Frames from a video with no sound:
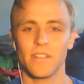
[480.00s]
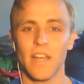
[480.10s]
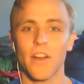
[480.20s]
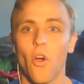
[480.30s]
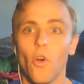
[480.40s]

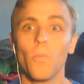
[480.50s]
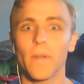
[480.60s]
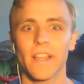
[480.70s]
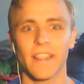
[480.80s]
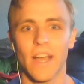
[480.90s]
not
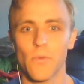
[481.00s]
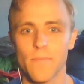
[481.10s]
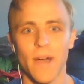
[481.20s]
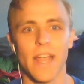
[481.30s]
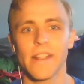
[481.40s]
hoping that we
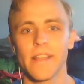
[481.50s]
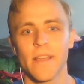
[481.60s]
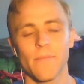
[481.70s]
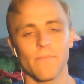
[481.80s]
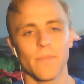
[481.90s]
might
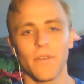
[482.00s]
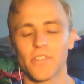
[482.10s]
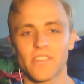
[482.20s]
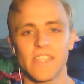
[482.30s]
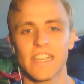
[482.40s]
be able
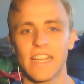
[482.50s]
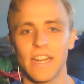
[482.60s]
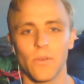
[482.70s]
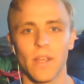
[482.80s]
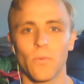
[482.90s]
to sneak
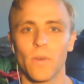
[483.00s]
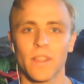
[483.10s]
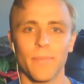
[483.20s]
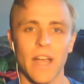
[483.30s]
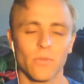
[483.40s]
in and
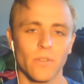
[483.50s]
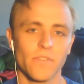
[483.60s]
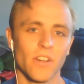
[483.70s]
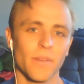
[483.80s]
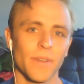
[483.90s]
win the
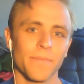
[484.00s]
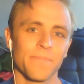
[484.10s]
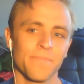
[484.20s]
Pac-12 tournament.